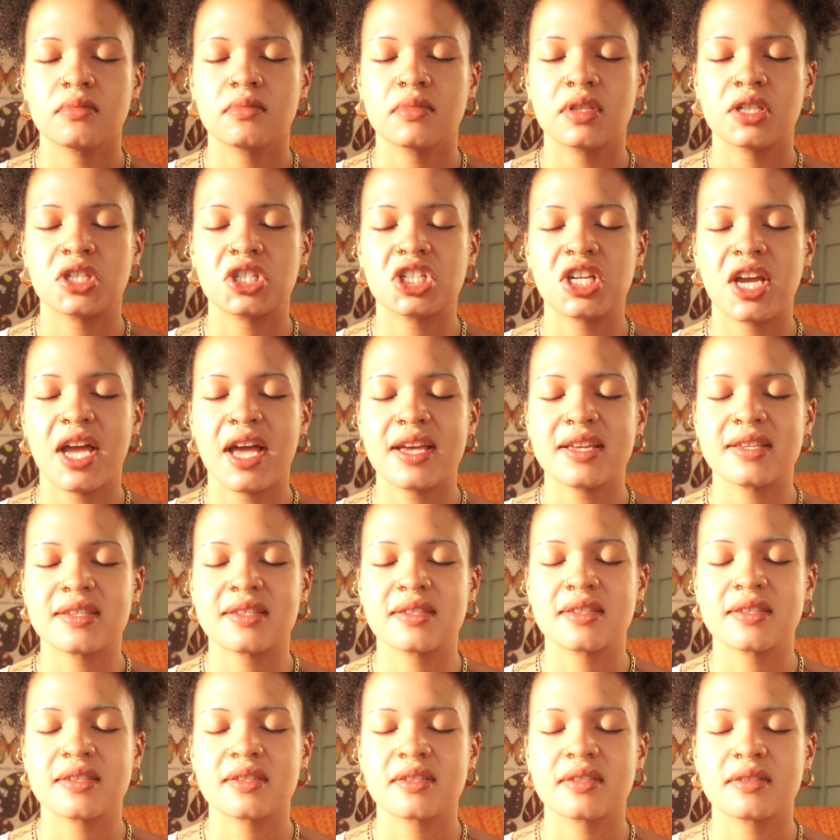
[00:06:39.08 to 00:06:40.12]
the
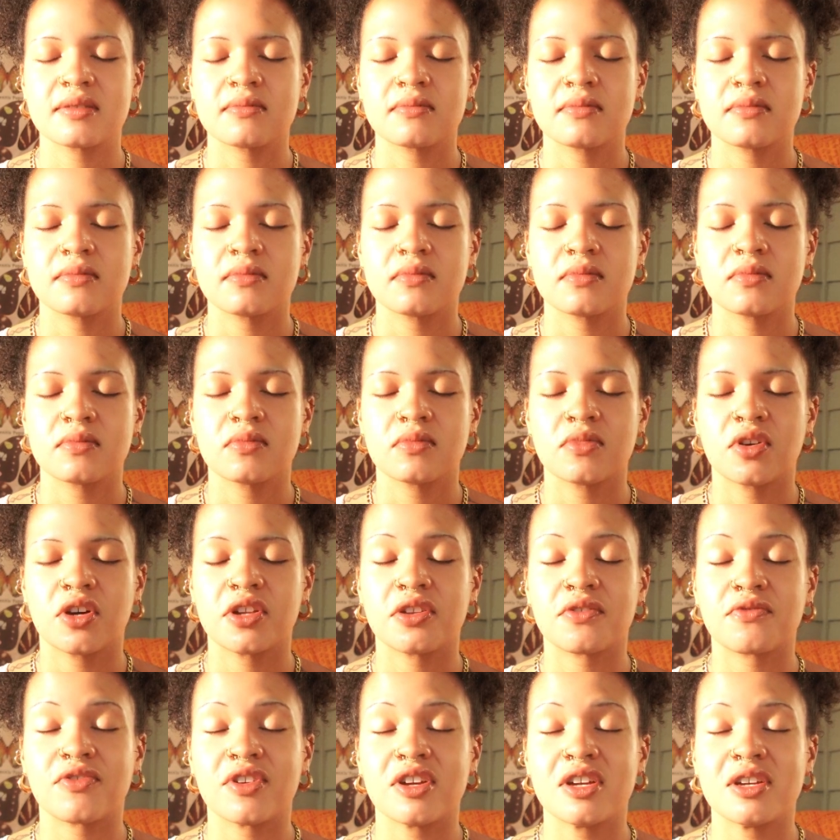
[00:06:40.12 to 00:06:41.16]
chest, or
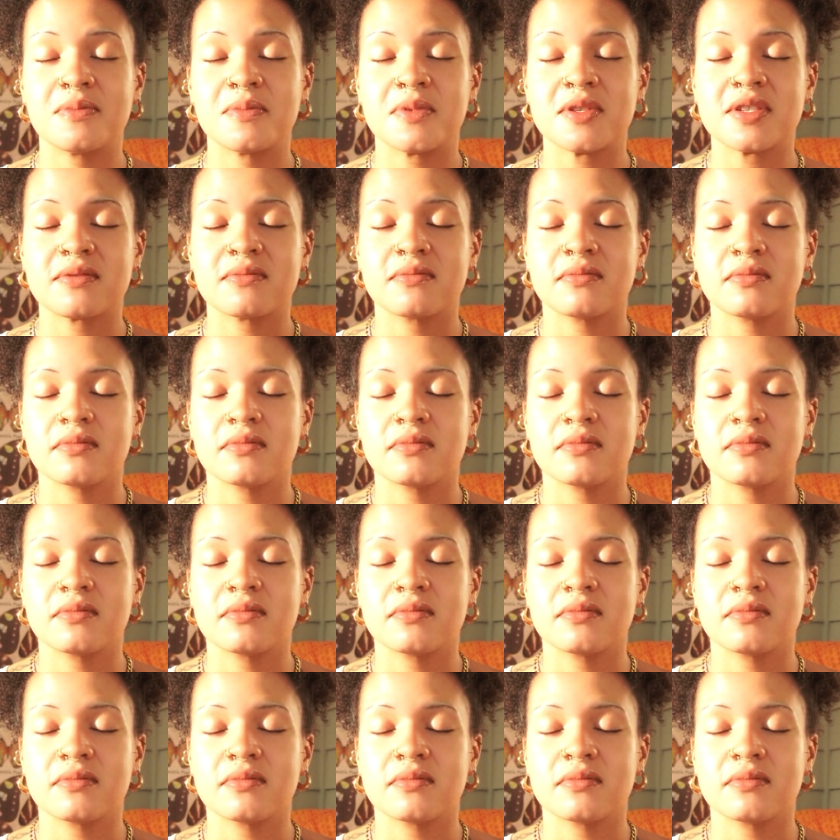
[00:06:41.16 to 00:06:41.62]
the ribs,